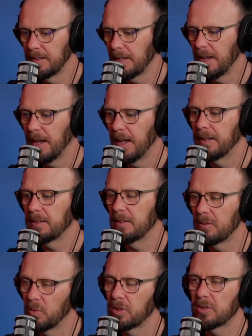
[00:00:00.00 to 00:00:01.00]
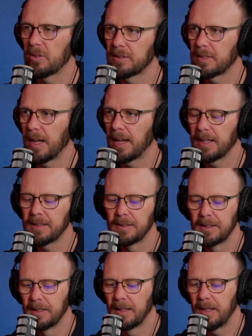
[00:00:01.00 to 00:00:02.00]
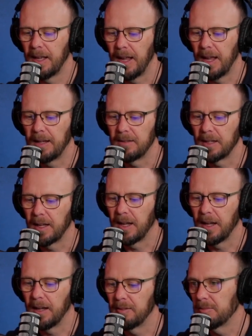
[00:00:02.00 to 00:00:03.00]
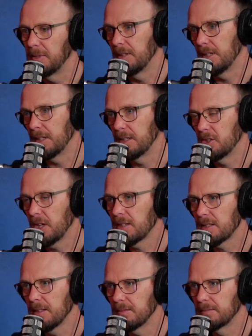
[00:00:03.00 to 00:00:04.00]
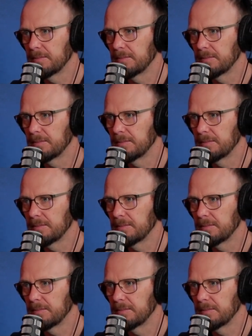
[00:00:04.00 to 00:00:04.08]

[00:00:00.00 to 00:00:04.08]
Was it on target? And you can adjust it.